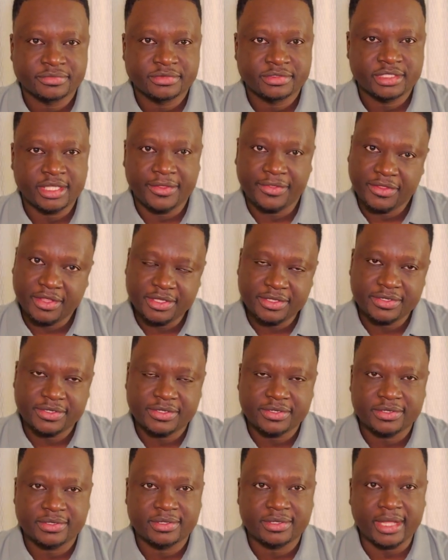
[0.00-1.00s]
And
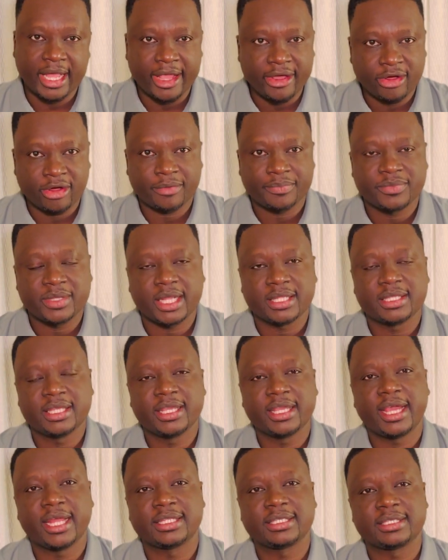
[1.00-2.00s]
this, I hope that he
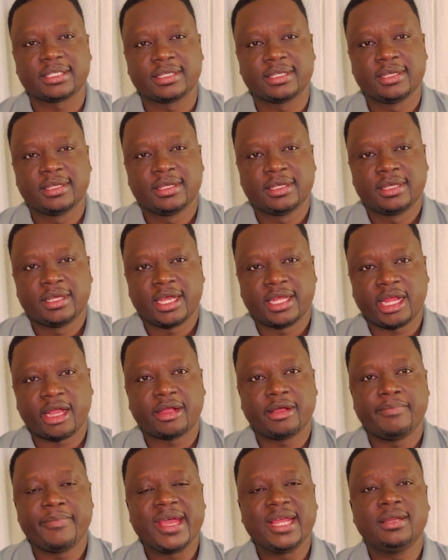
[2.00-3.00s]
gets. And I
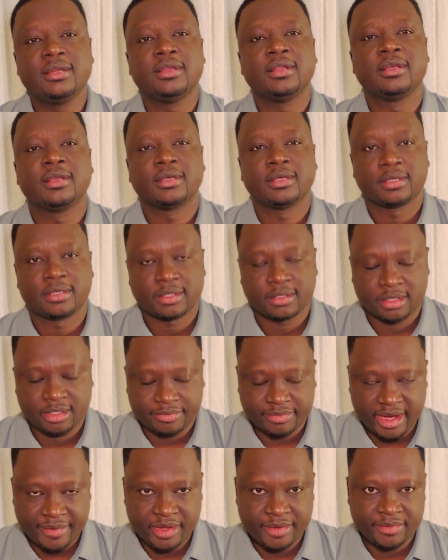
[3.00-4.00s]
commend the
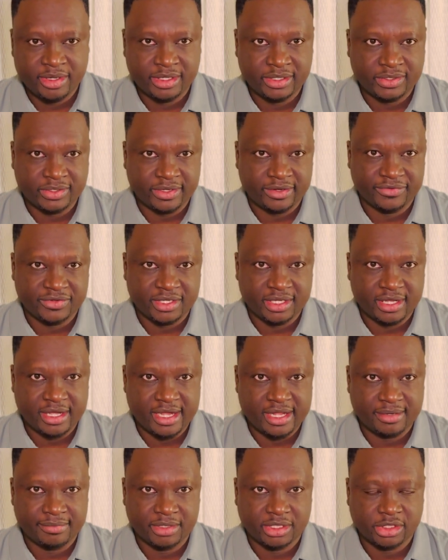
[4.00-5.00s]
Prime Minister of
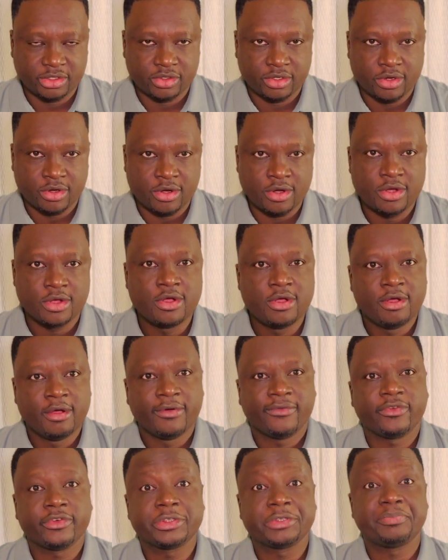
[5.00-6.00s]
Senegal, Mr. Sonko,
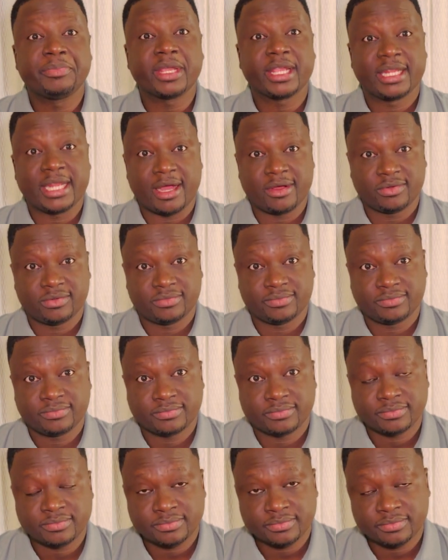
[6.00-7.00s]
for speaking out,
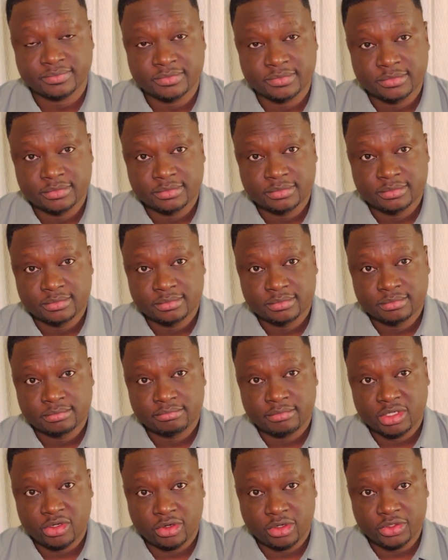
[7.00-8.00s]

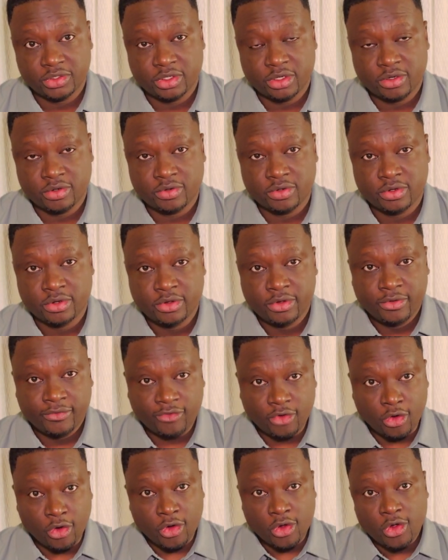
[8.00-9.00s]
but also
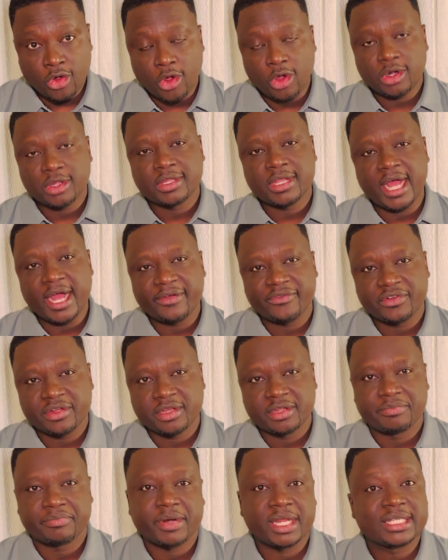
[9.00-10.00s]
for all of the
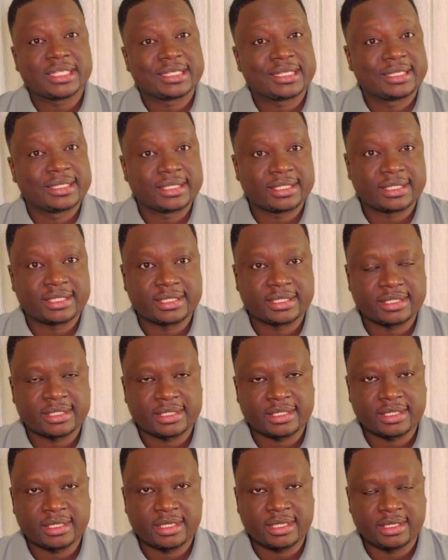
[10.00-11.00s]
African presidents
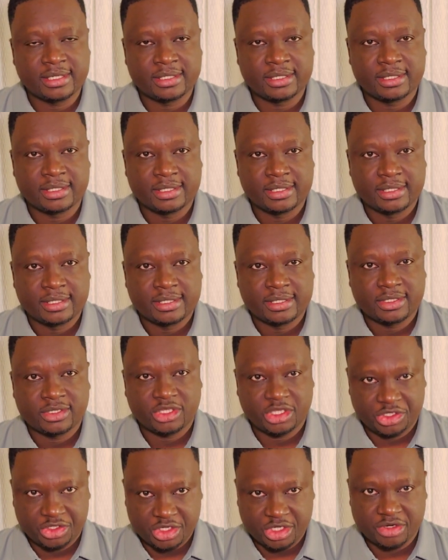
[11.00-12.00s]
in
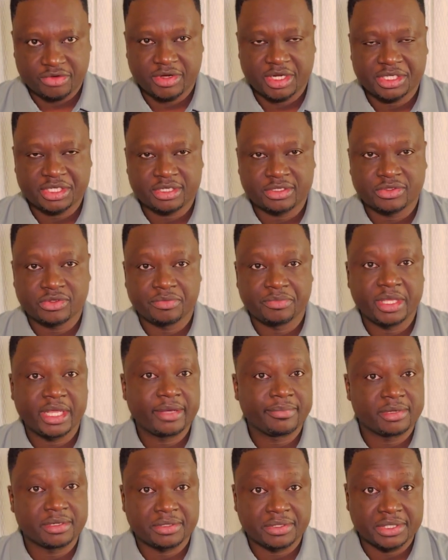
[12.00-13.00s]
this generation to be
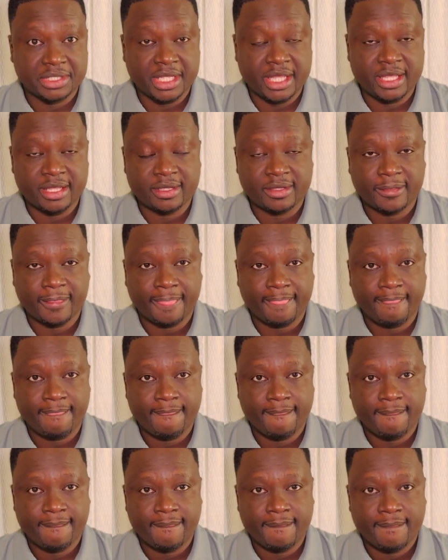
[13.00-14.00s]
able to say,
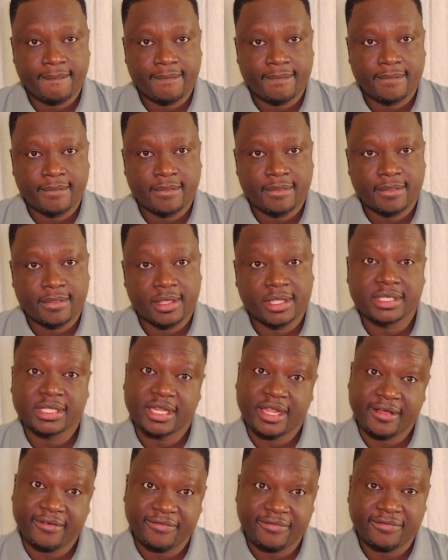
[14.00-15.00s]
it's
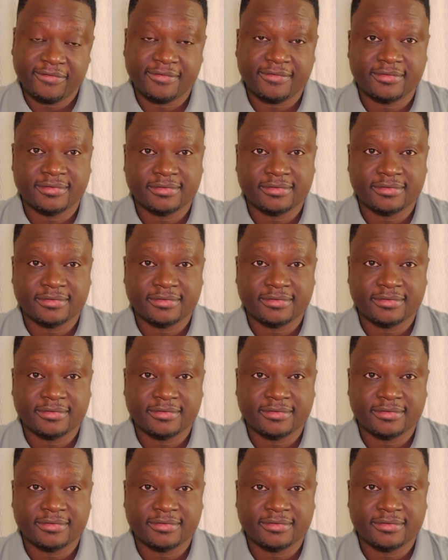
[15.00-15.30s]
enough.